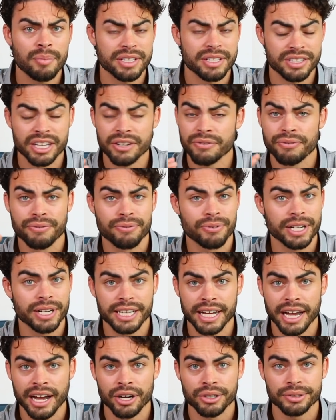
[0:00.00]
Didn't
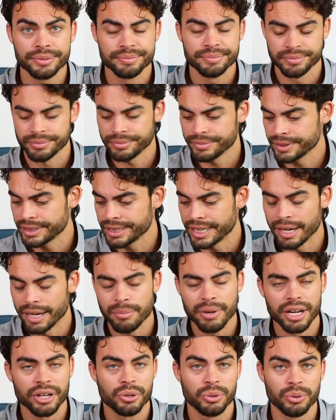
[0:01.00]
freak out. Kept
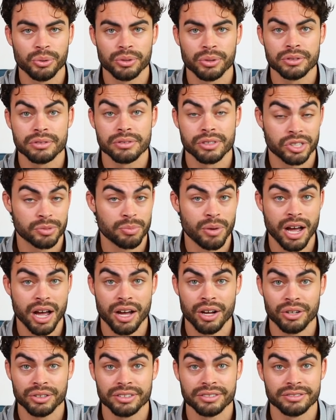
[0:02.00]
my cool.
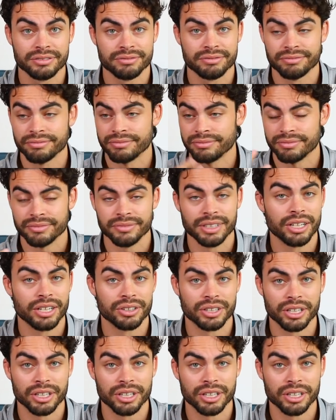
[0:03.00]
Smiled. Let her